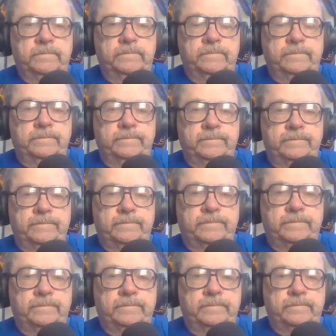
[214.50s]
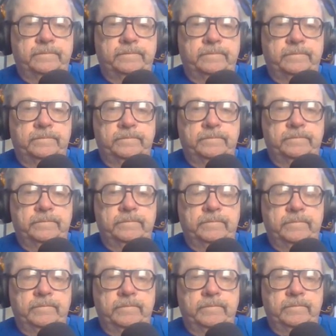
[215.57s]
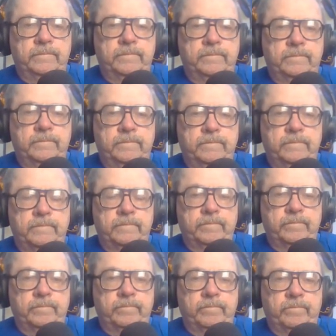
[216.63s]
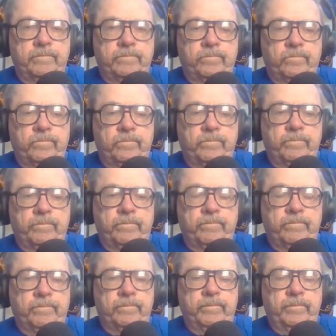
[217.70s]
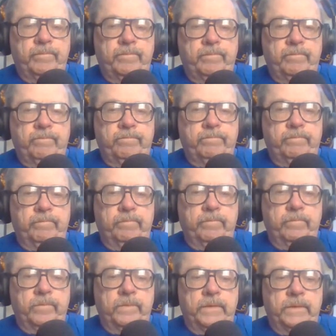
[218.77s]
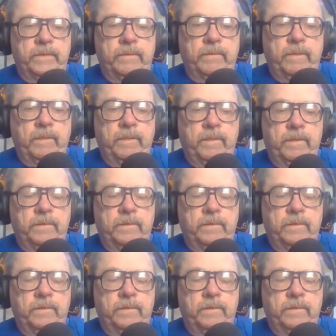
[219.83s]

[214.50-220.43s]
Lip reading: [no speech]